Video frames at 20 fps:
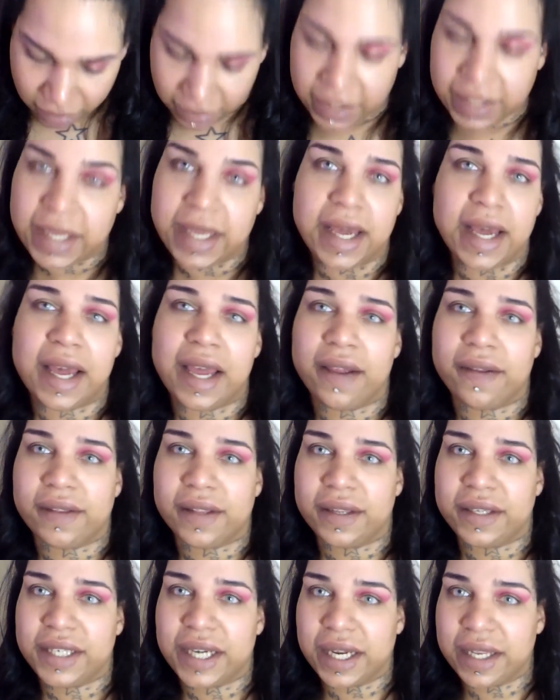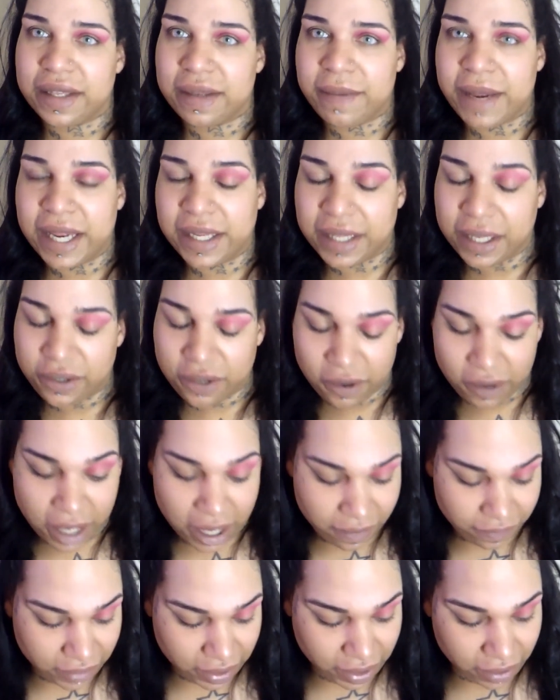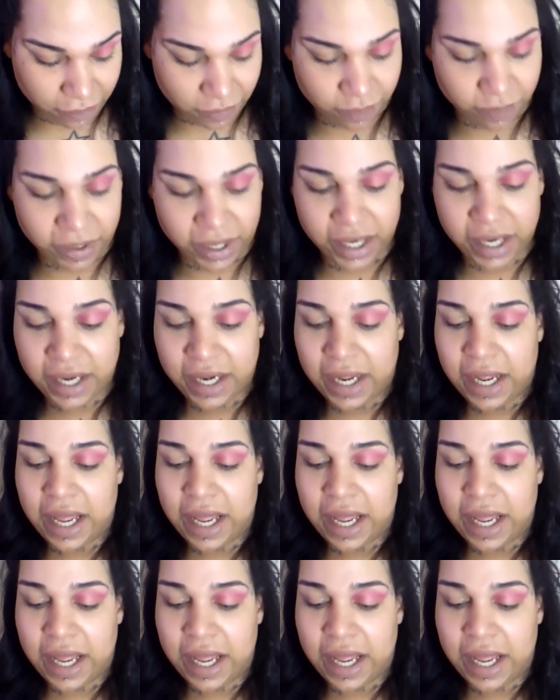Yeah, I was checking the back. They don't have names, but